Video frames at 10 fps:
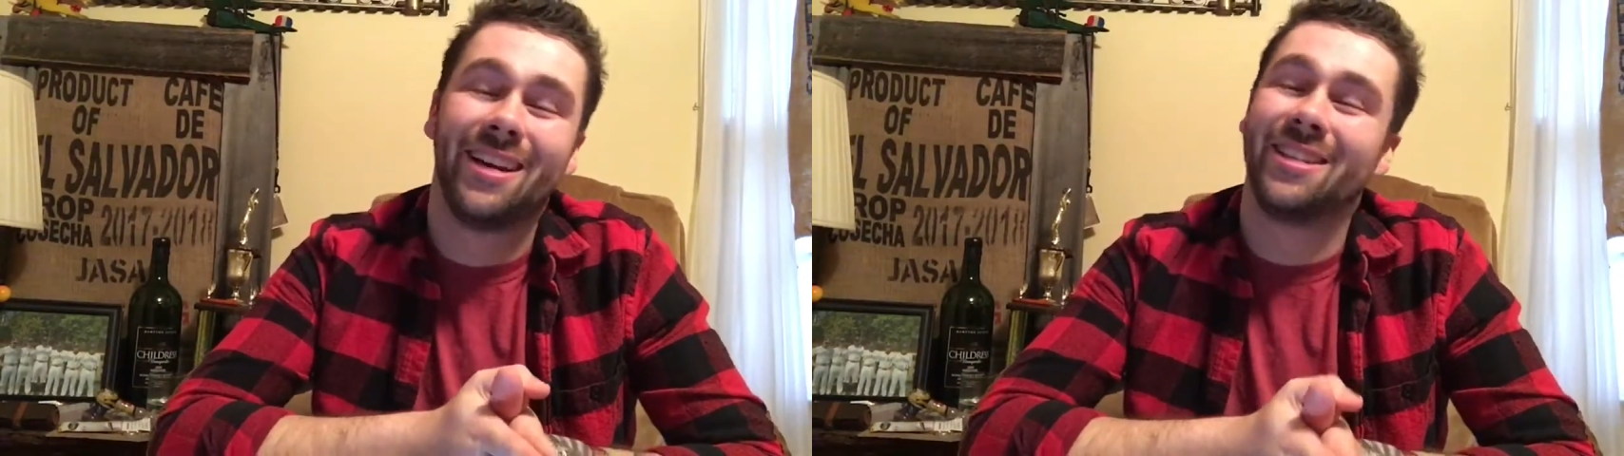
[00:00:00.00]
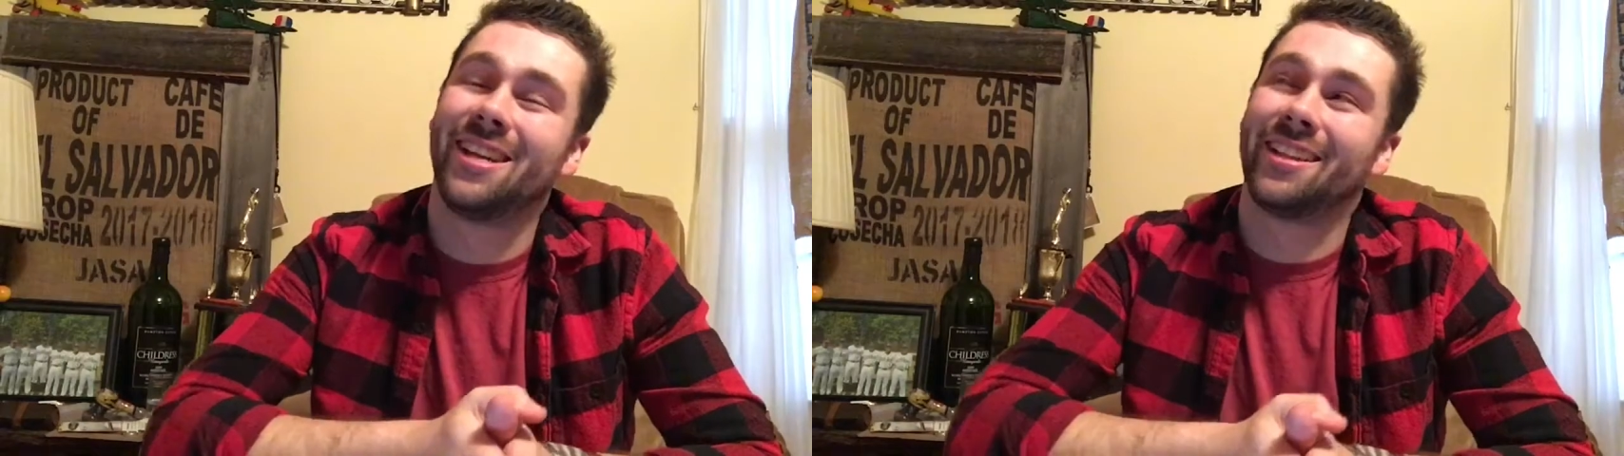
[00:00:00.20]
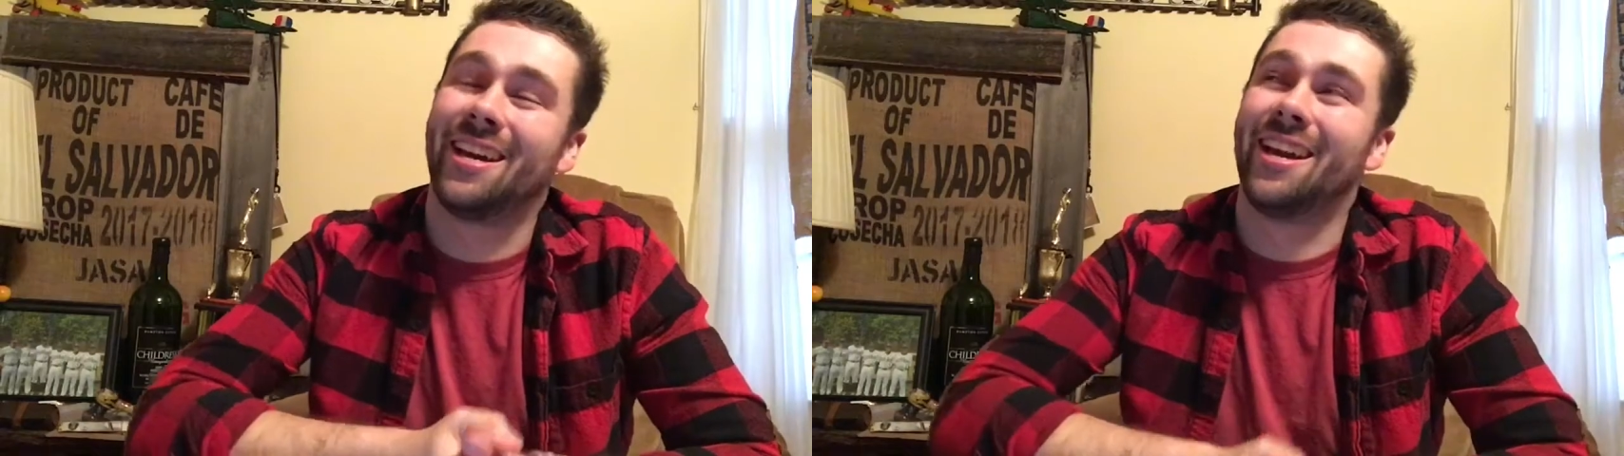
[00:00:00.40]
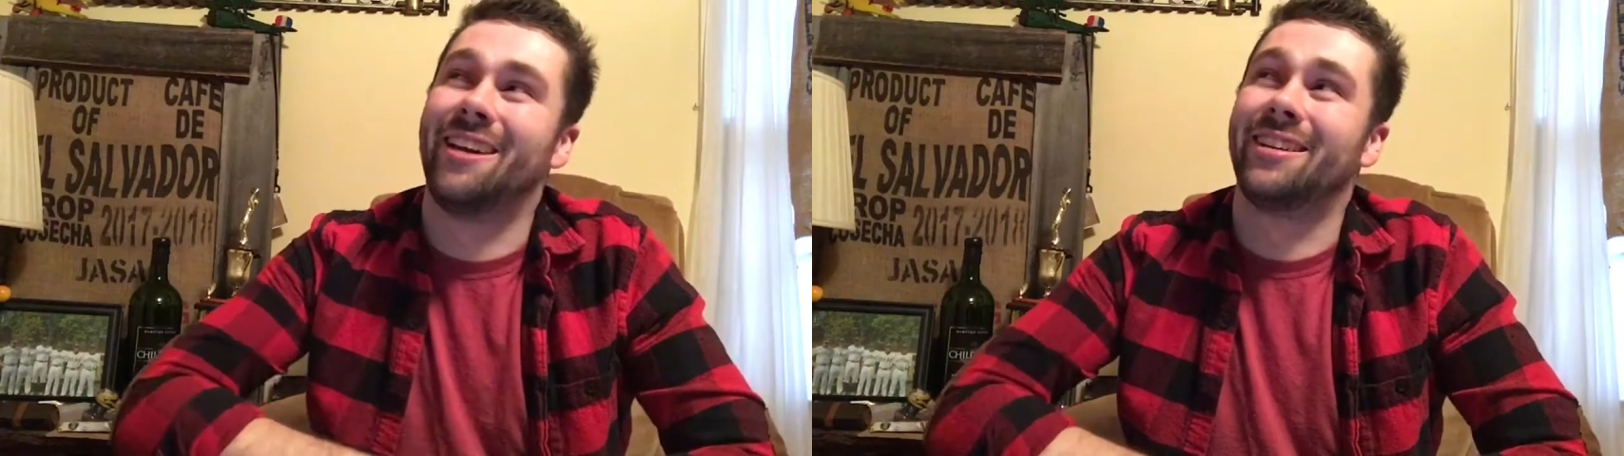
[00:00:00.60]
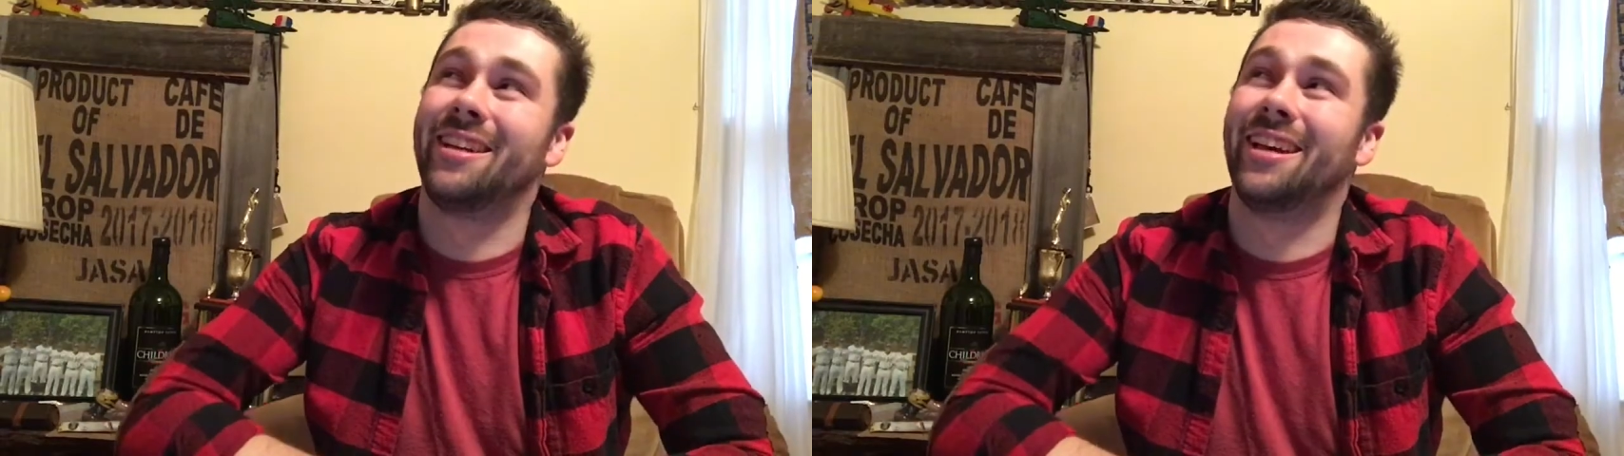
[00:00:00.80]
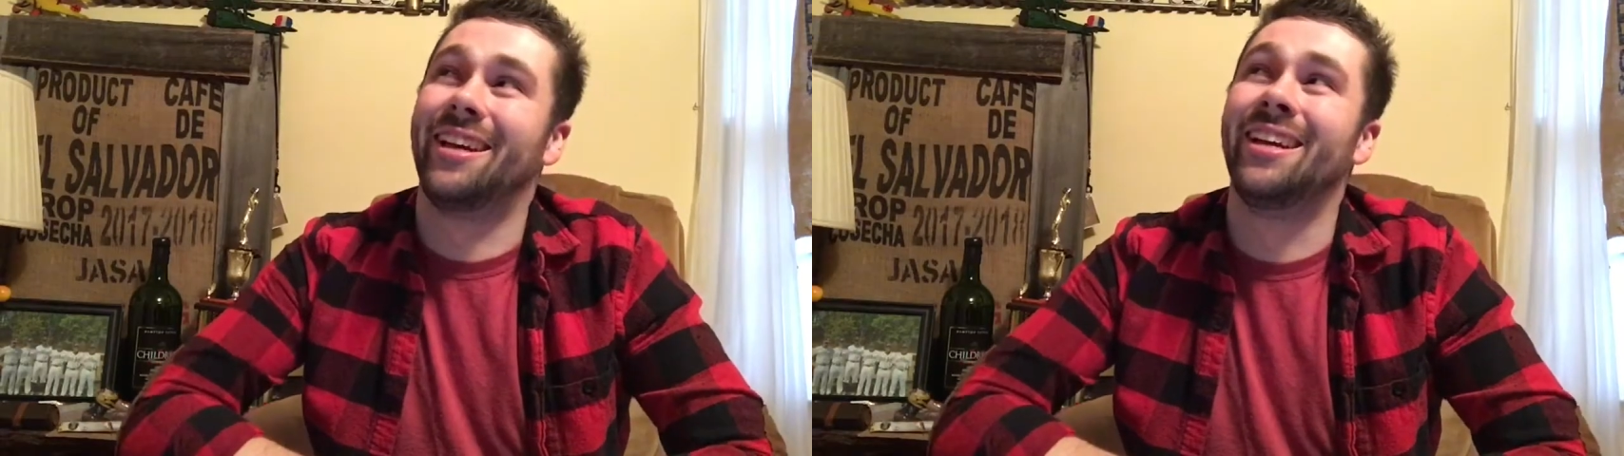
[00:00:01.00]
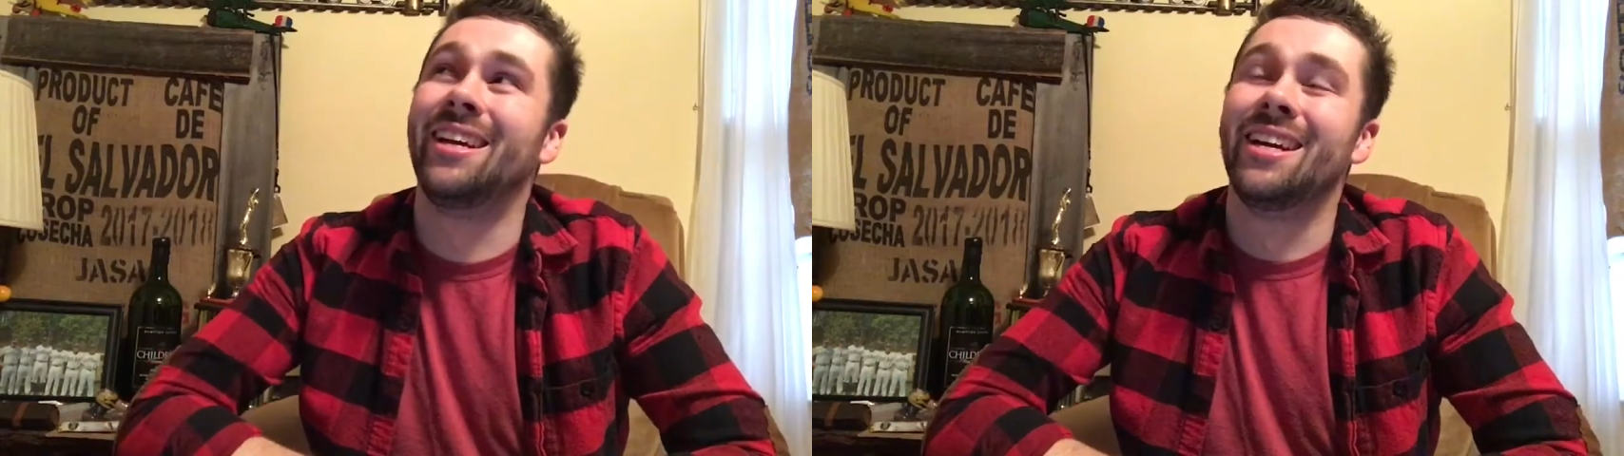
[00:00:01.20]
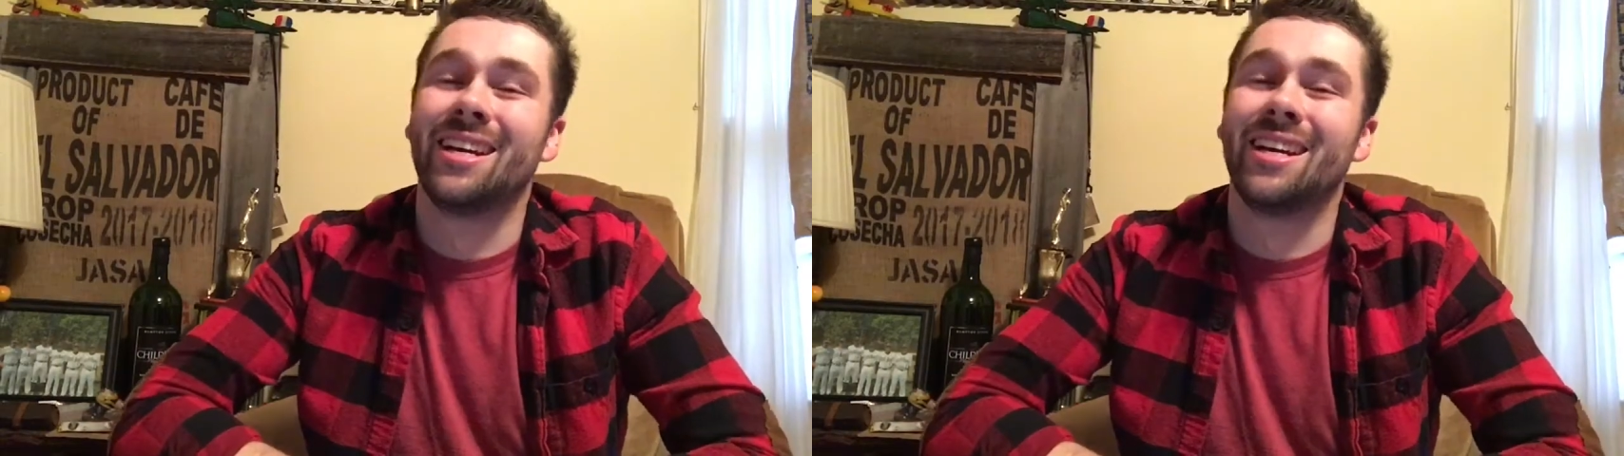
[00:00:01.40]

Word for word: and check that out today